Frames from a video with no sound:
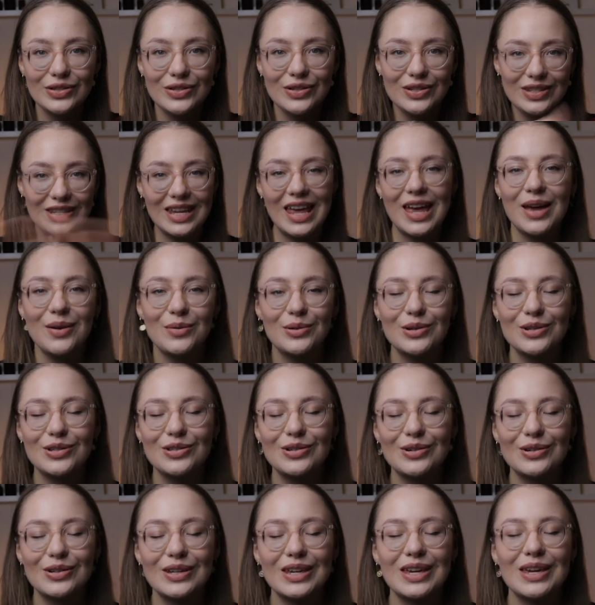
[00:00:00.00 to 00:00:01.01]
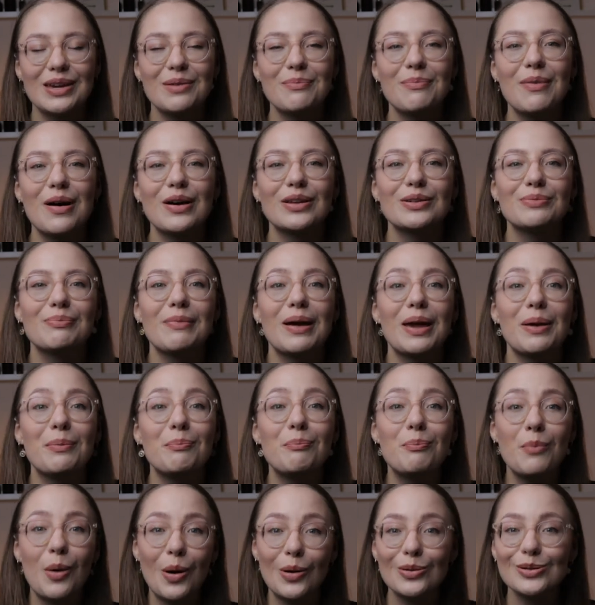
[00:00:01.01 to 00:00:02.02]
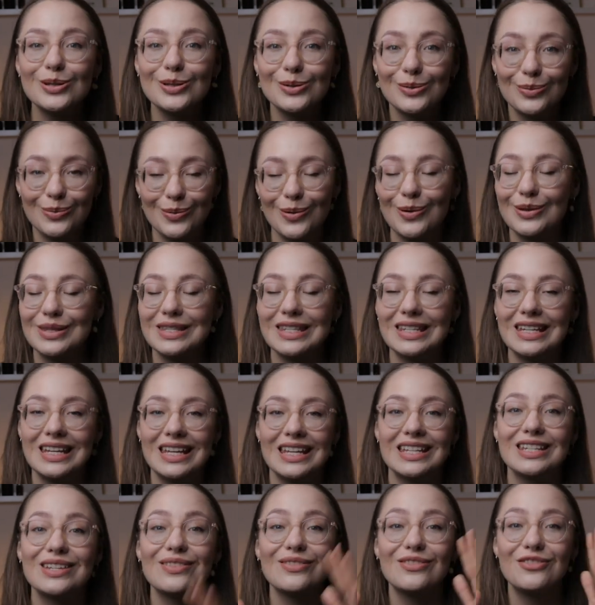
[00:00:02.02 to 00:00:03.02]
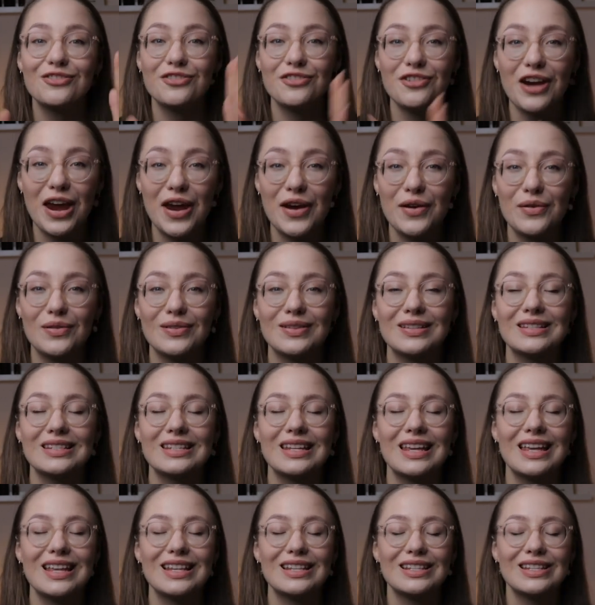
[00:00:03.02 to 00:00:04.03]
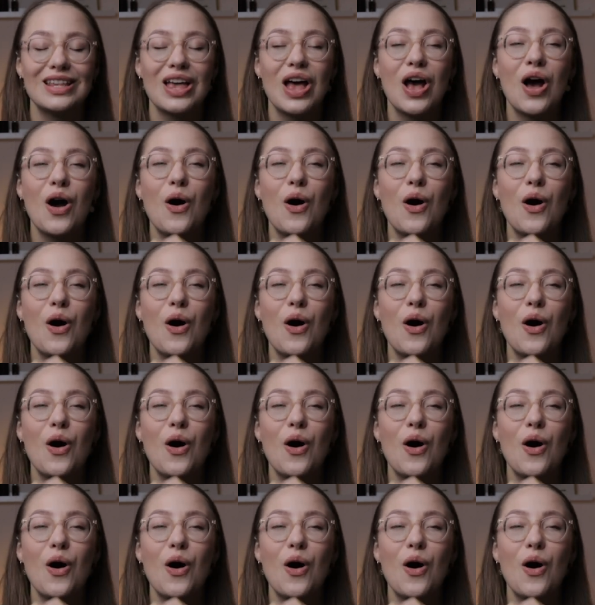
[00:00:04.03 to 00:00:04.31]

Today we're talking about my most wanted fragrances